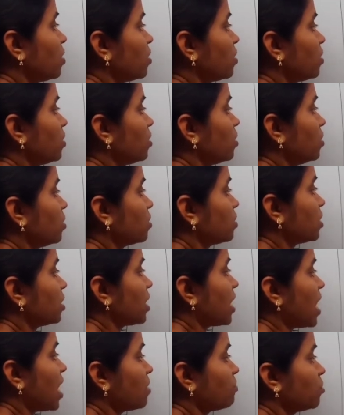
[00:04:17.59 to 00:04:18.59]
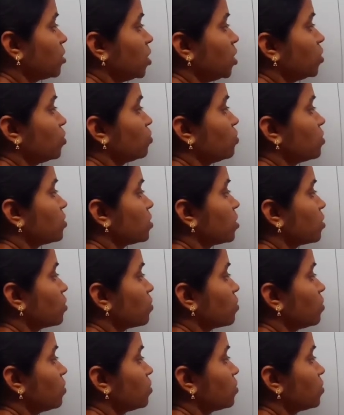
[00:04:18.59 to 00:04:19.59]
the time t2 is
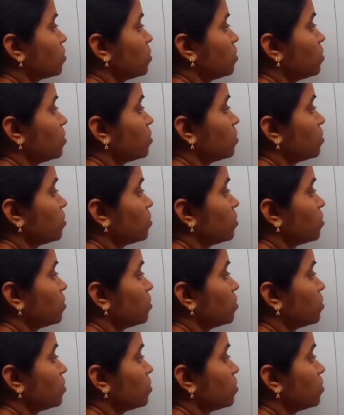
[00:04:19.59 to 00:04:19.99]
equal to